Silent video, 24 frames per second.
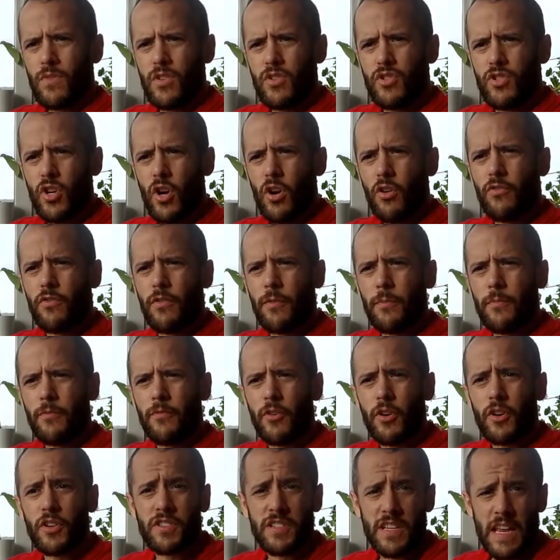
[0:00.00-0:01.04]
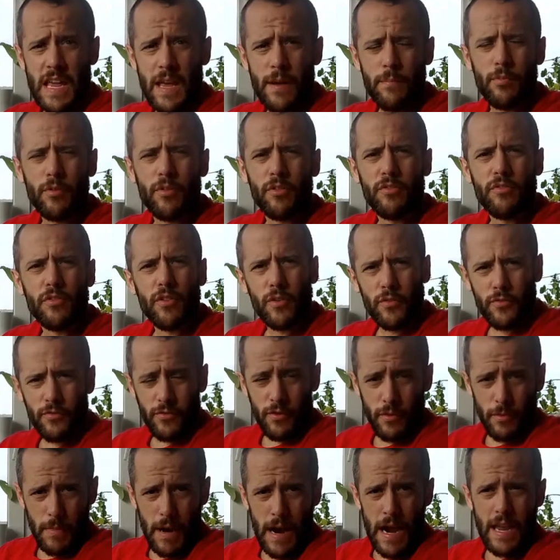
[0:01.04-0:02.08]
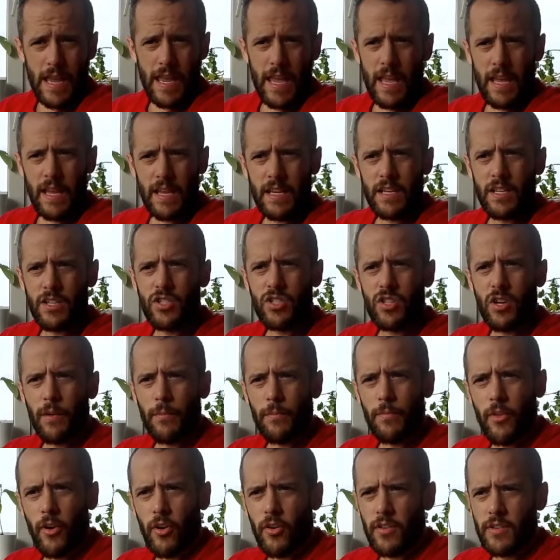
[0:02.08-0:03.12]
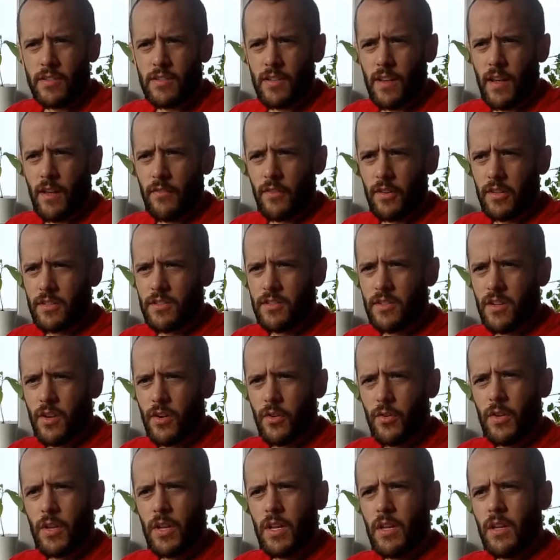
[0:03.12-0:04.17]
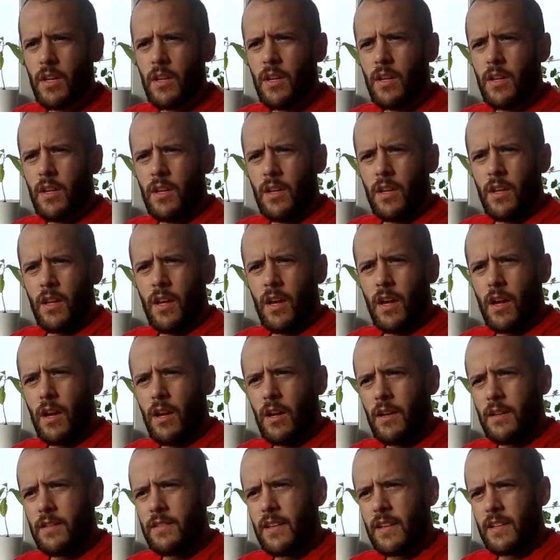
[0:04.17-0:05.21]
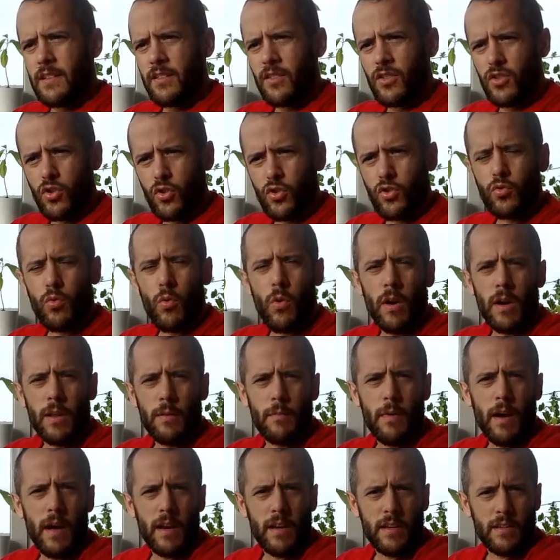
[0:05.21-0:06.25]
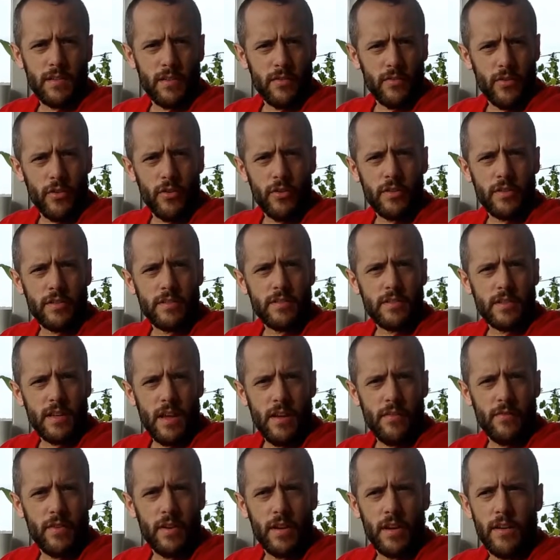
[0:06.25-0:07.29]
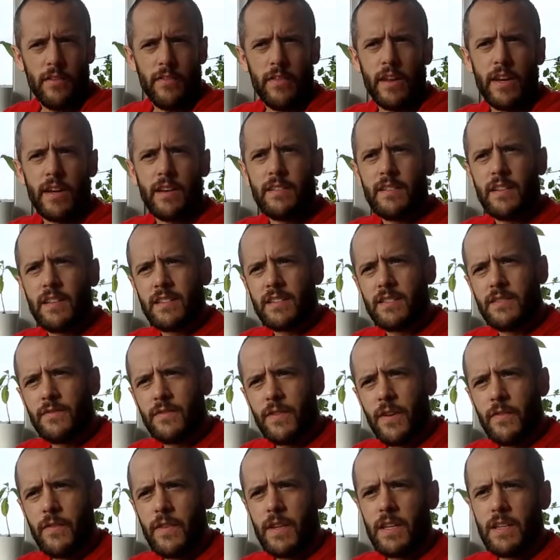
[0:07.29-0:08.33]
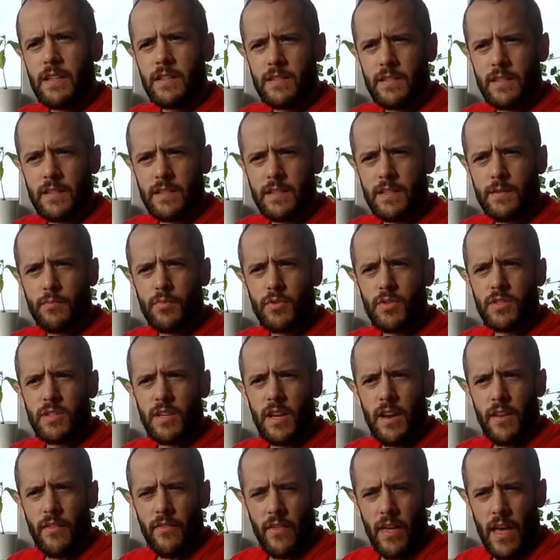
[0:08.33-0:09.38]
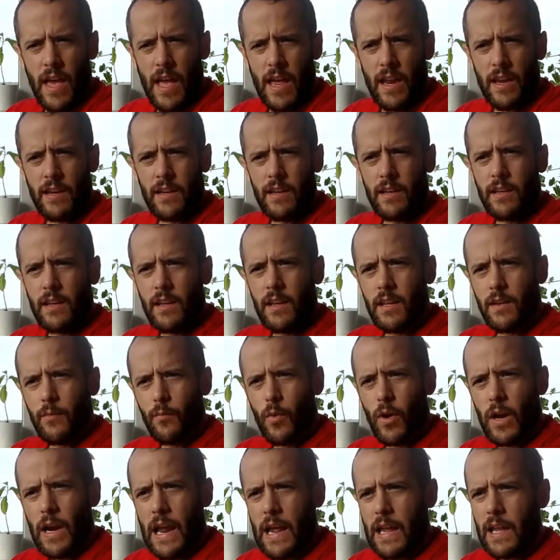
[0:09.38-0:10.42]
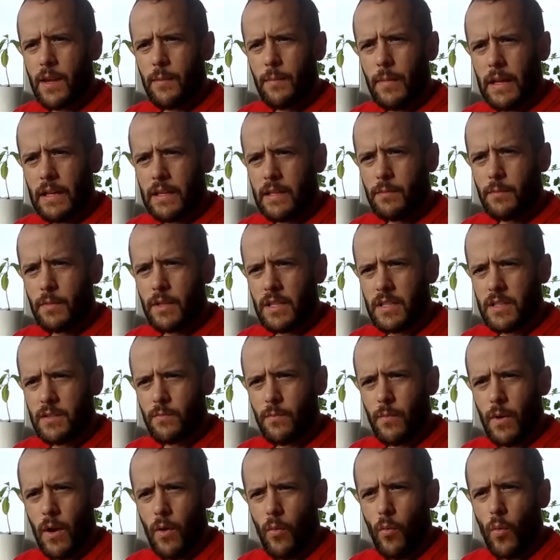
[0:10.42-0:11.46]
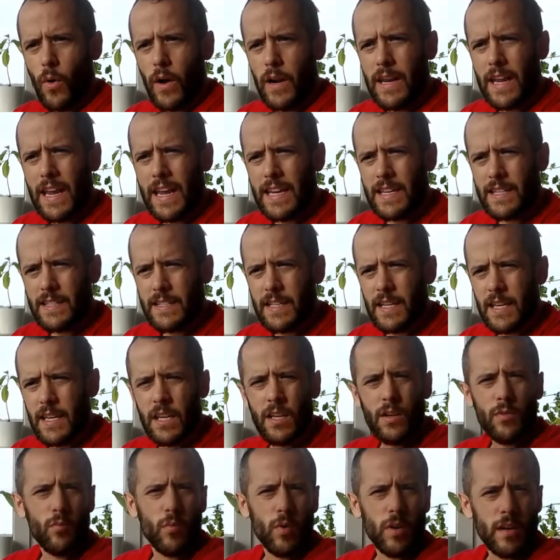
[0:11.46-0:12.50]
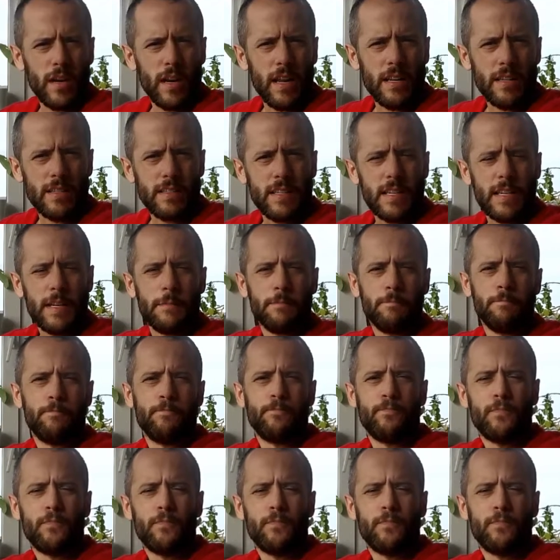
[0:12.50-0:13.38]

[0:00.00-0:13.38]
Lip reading: So for example, for my age, I'm 37, so it takes a 220 minus a 37, and then it takes a 50 to 60% of that, and what I come out to be is about 118, 119.